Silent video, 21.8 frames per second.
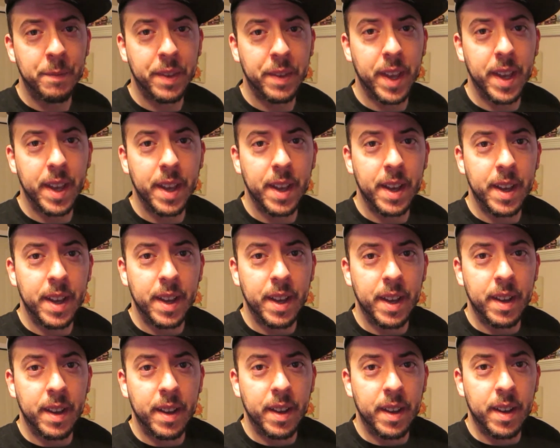
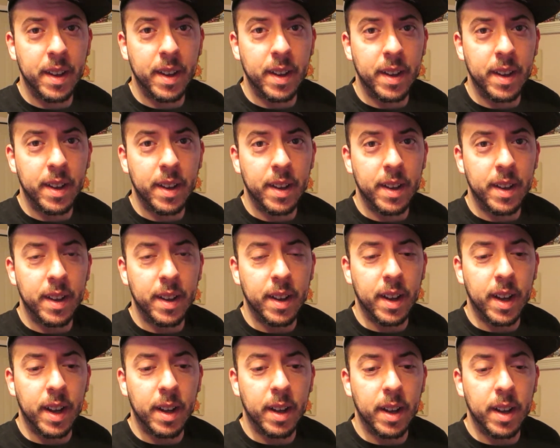
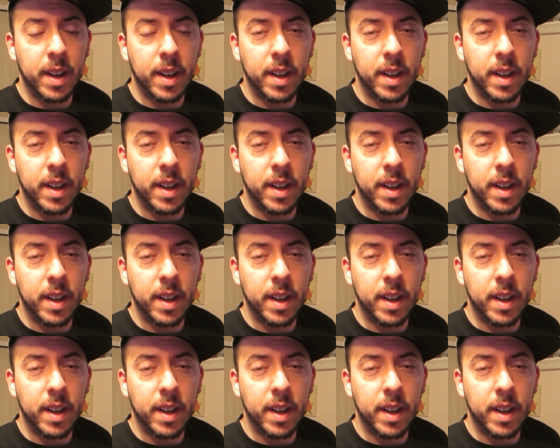[no speech]